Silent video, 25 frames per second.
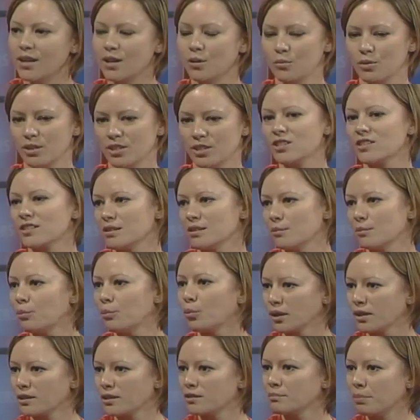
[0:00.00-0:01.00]
which is an
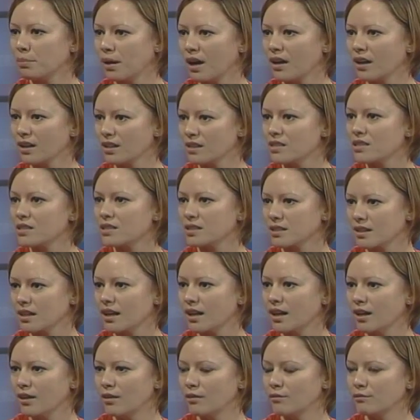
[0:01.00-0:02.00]
important part
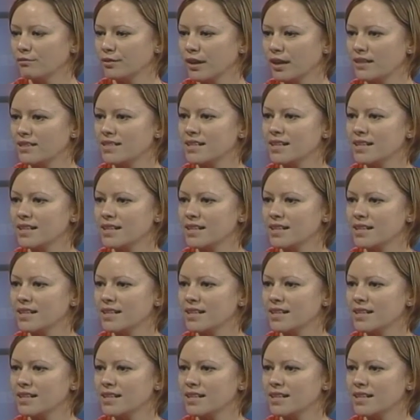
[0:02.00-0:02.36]
of